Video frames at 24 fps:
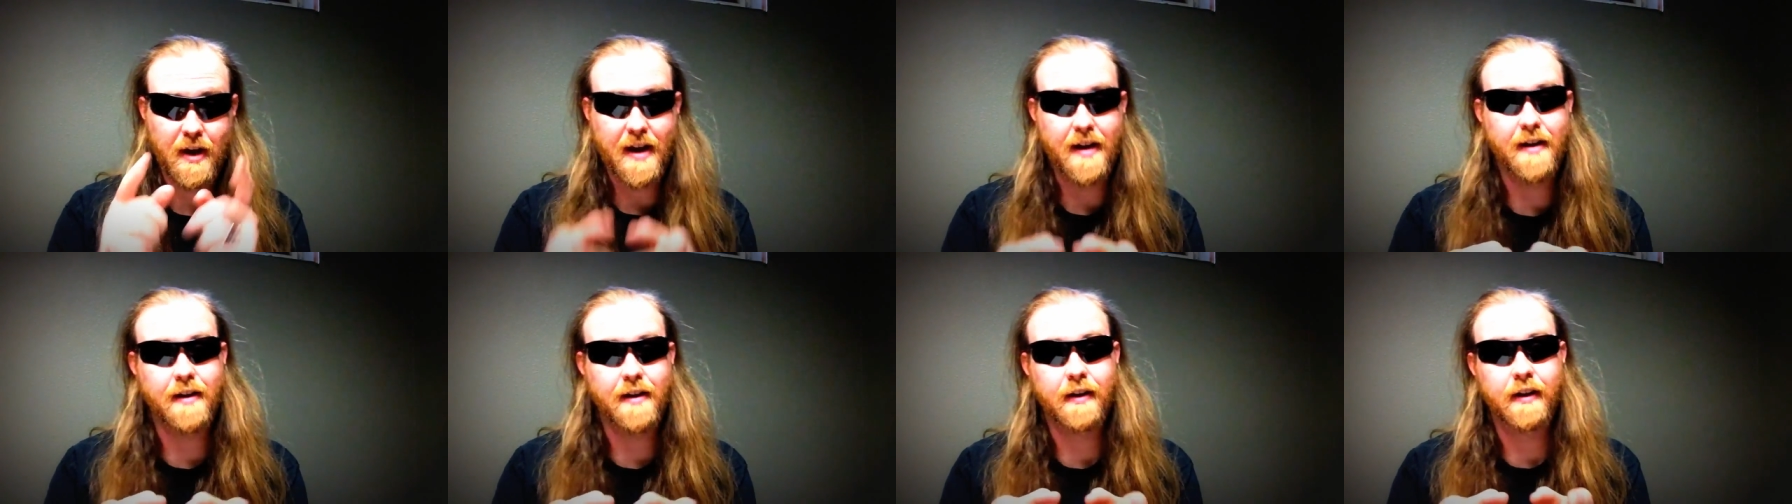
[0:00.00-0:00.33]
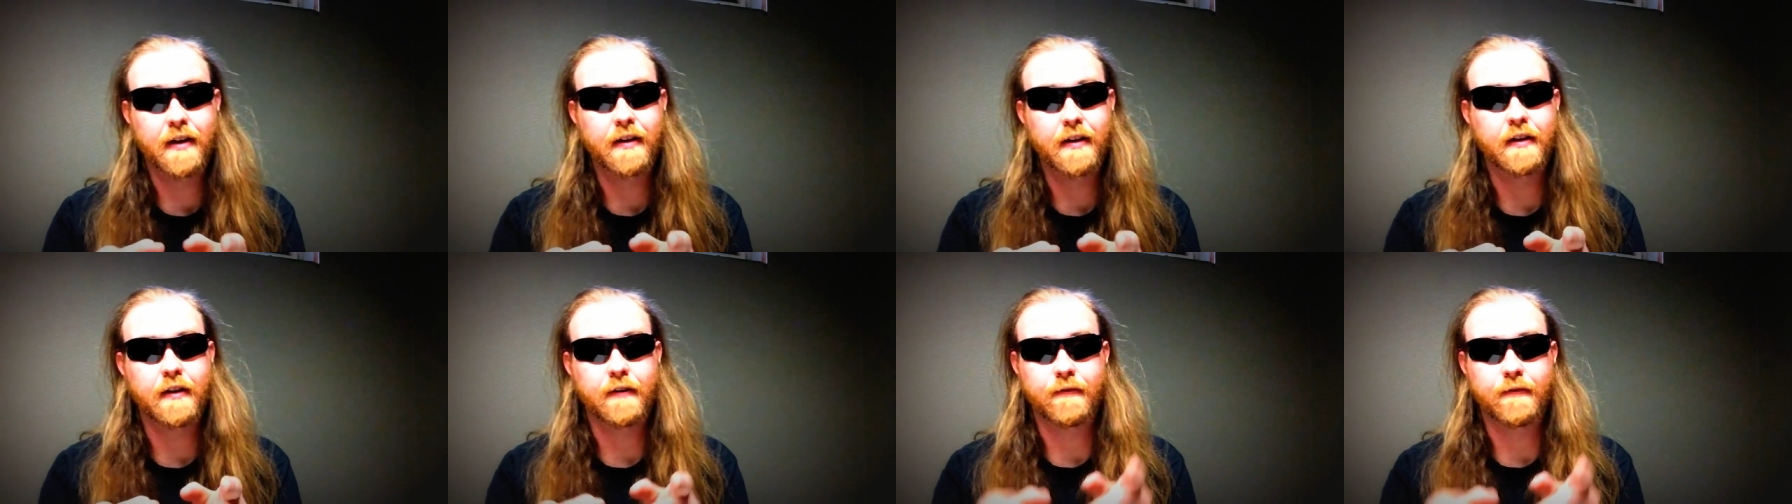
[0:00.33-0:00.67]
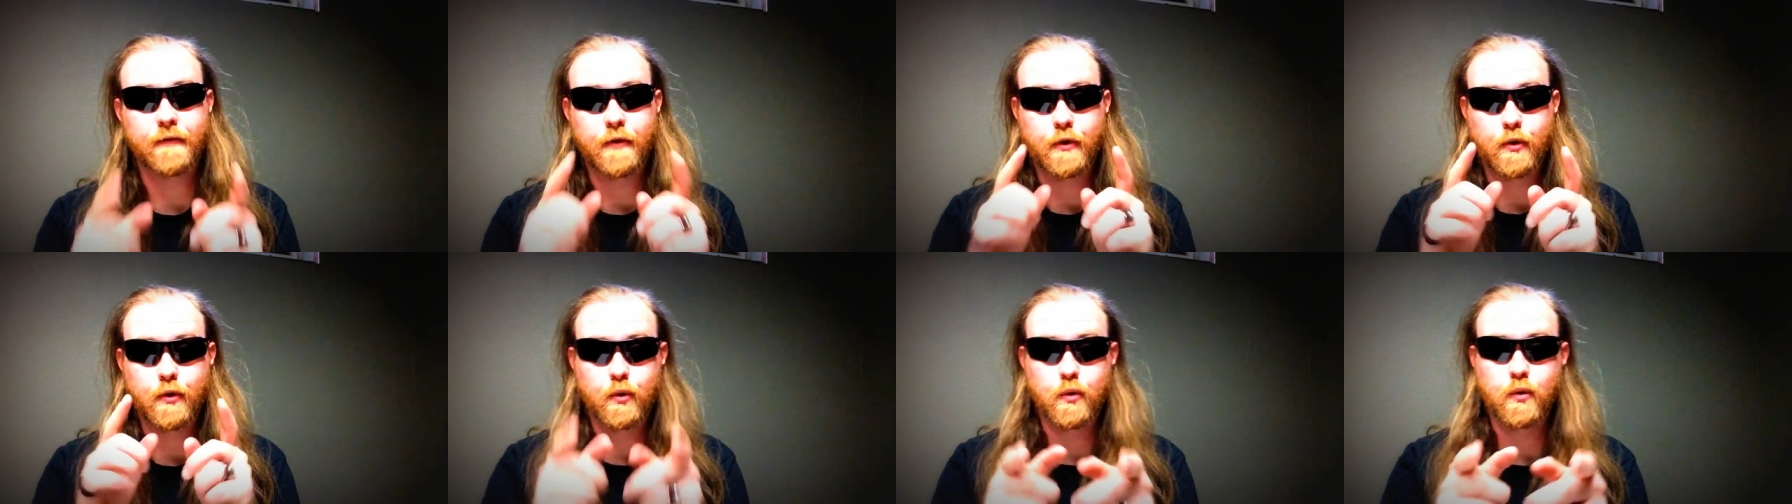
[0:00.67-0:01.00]
and
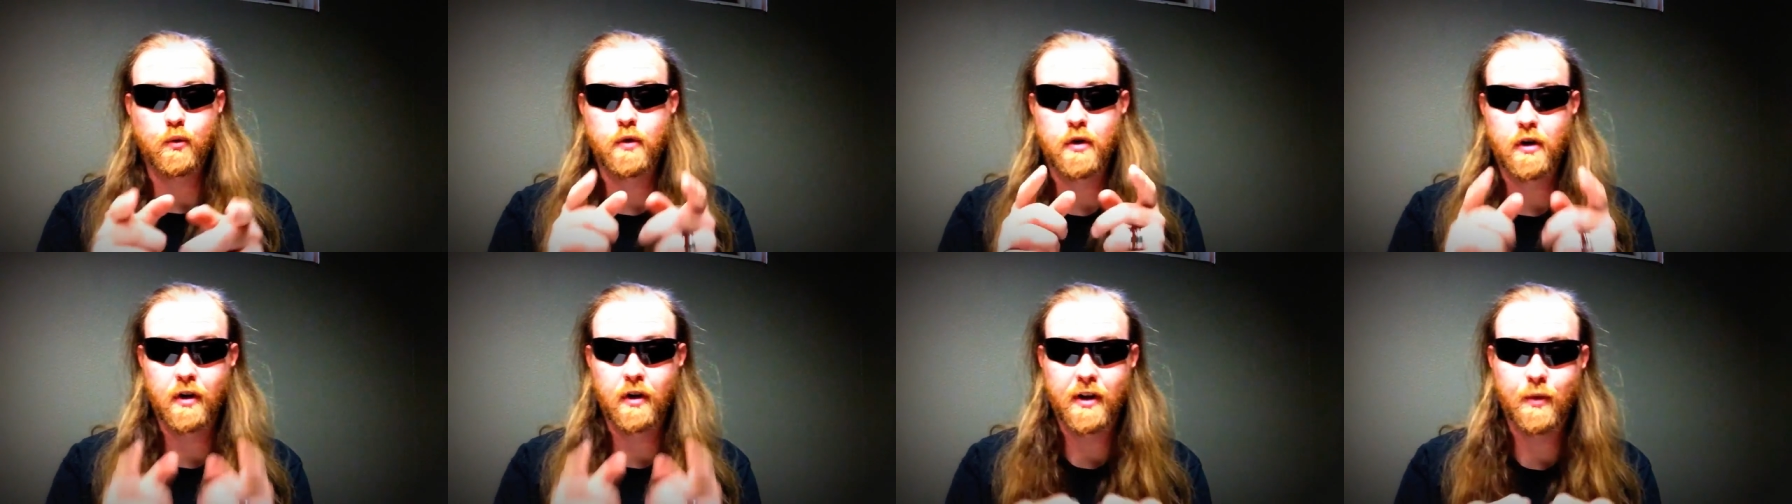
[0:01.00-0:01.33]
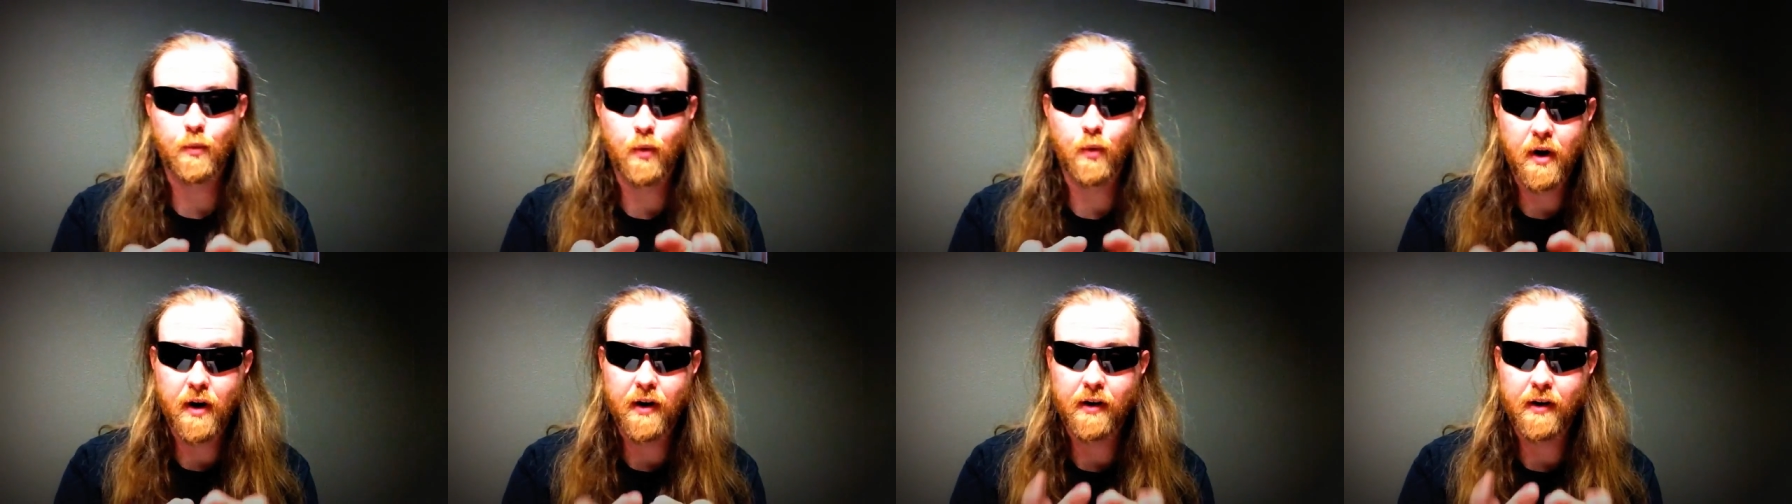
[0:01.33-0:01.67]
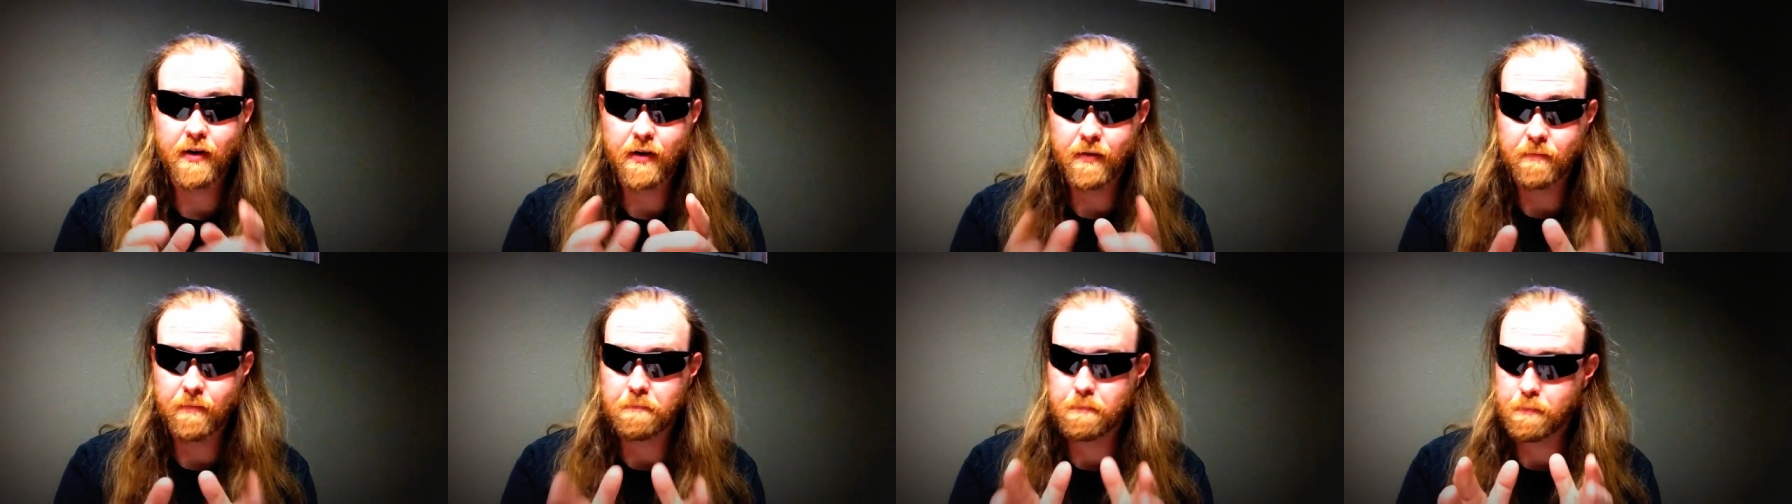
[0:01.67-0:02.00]
if you really want
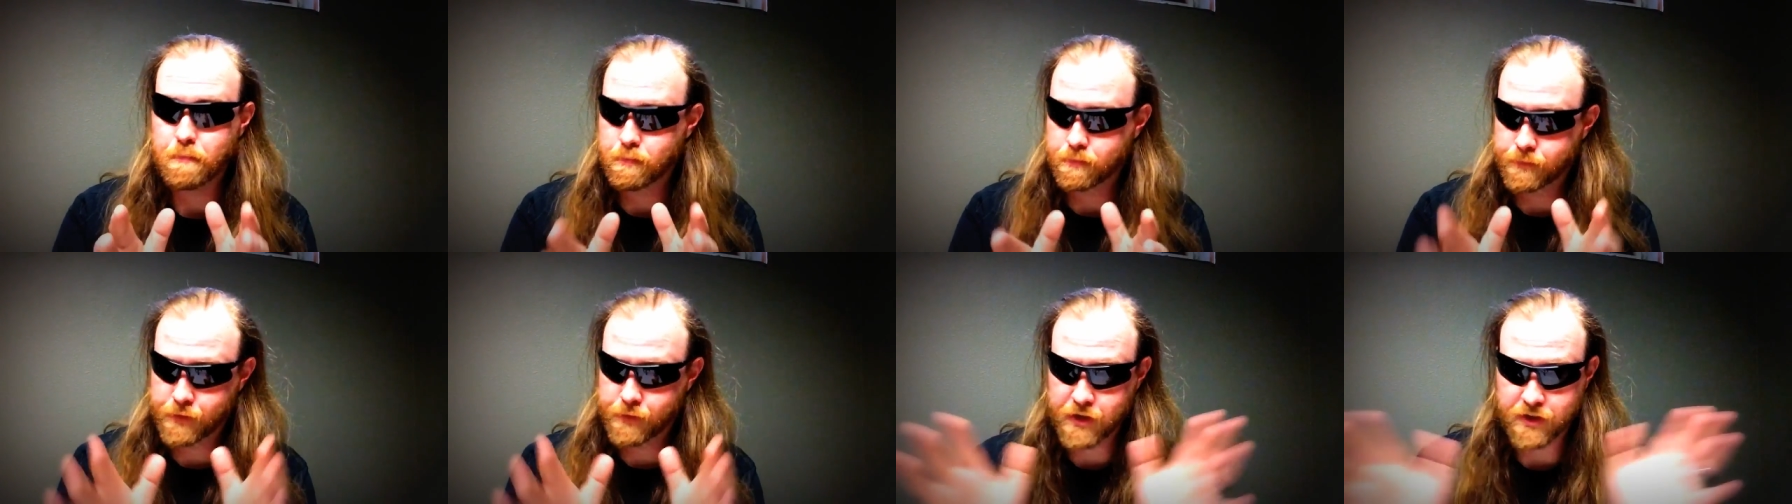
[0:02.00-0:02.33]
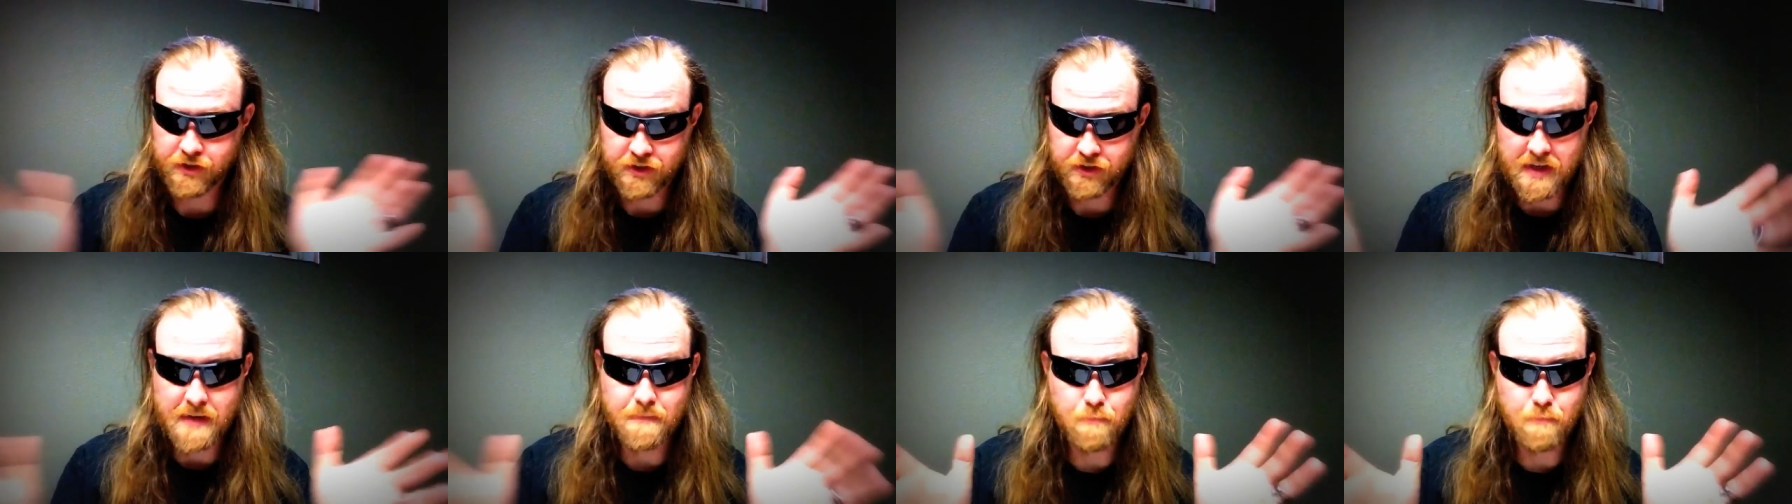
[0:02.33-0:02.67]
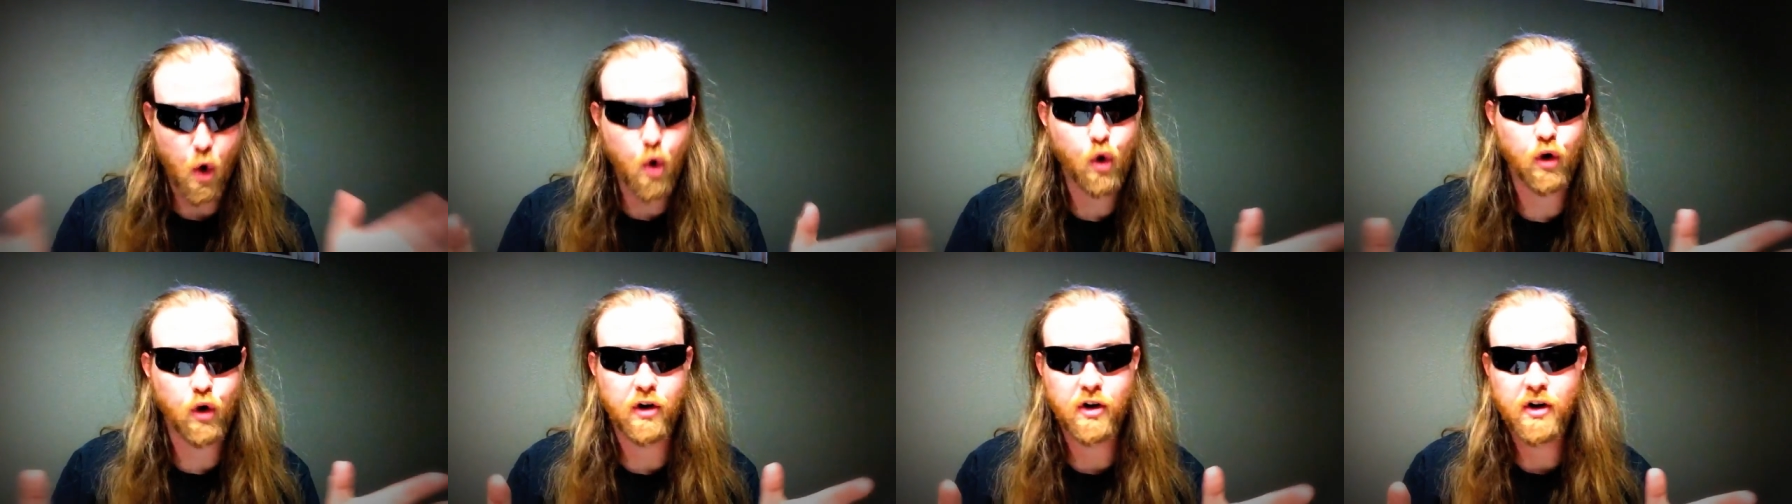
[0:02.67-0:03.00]
to to see
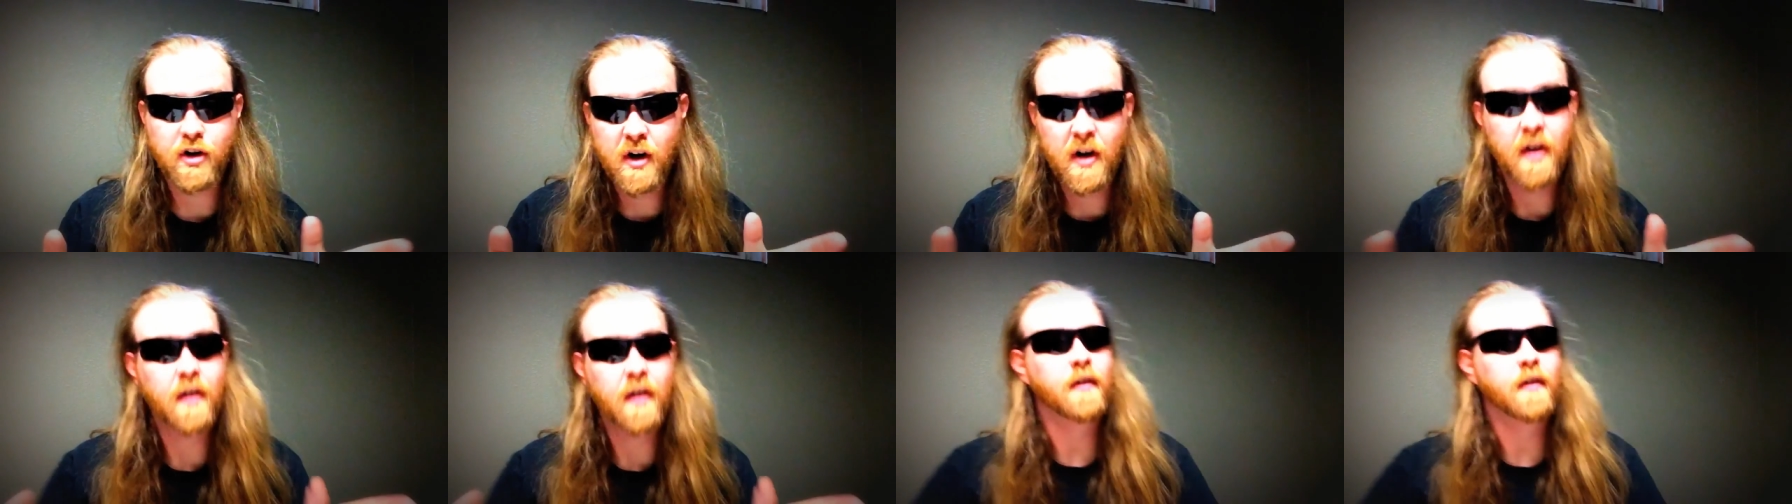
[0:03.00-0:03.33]
more,